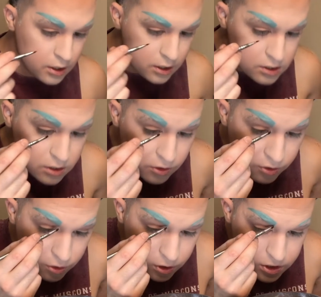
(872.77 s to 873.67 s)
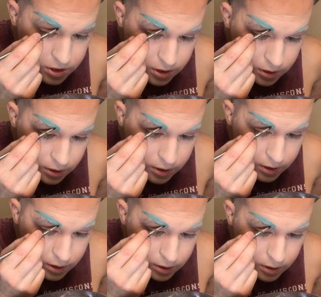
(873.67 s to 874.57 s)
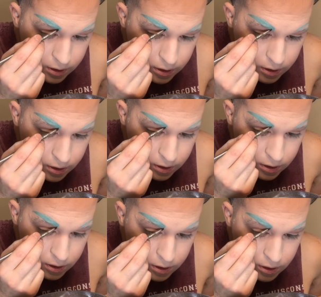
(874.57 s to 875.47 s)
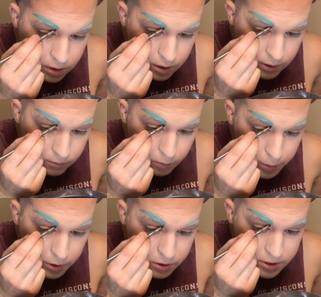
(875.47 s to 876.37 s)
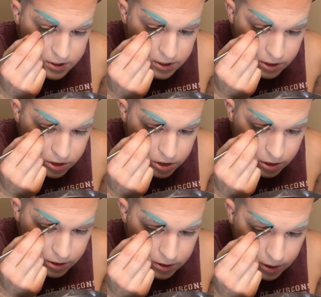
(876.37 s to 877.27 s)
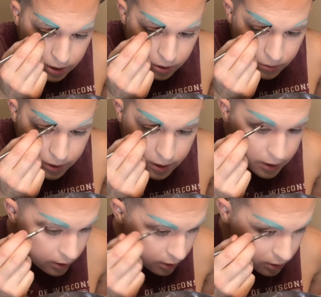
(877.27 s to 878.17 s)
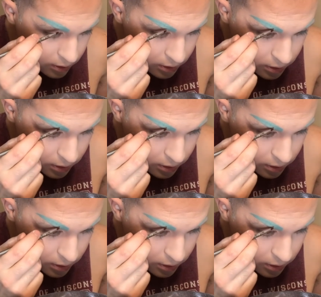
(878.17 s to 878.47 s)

So unfortunately, I won't be able to do the signature yellow hair